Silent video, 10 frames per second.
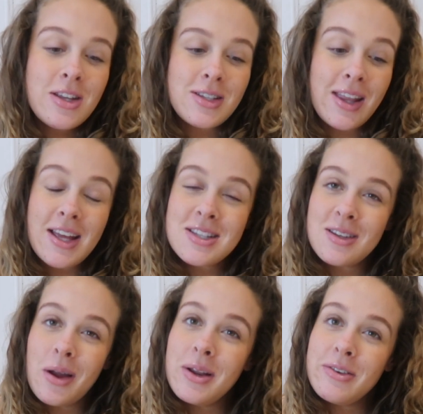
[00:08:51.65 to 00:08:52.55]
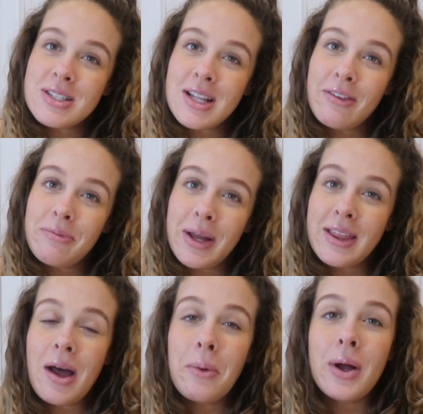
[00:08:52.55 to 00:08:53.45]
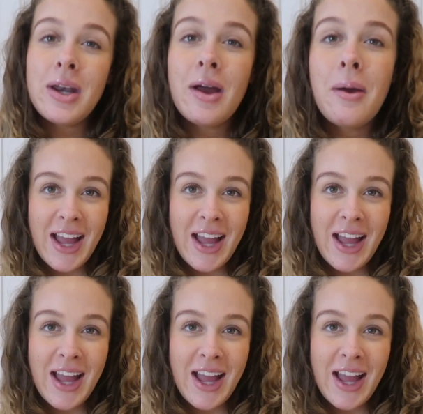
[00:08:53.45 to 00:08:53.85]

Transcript: so that's the only reason I haven't picked that one.